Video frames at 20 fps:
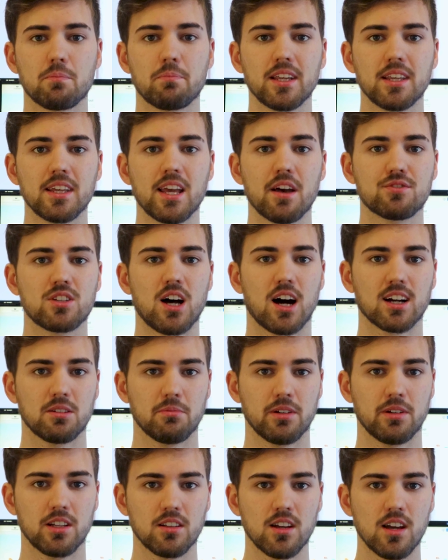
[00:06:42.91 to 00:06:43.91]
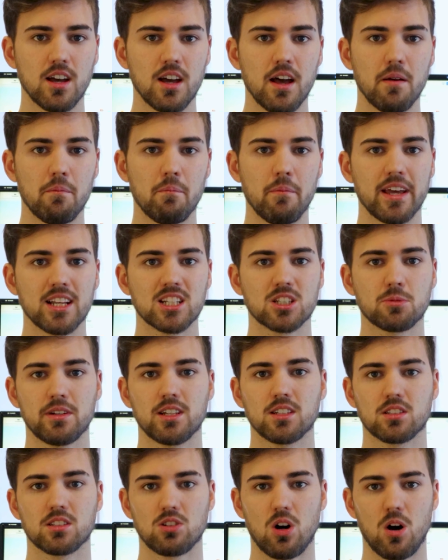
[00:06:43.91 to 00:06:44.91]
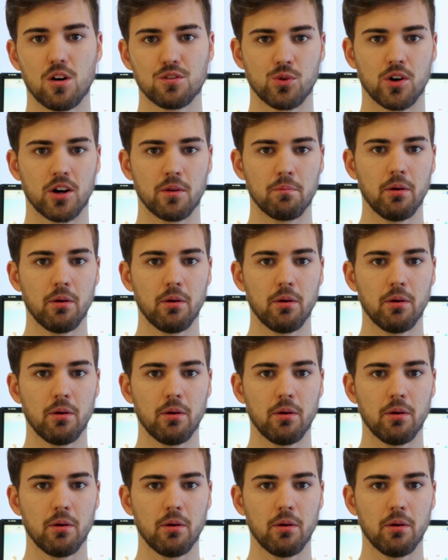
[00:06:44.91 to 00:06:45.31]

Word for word: PDF document management software.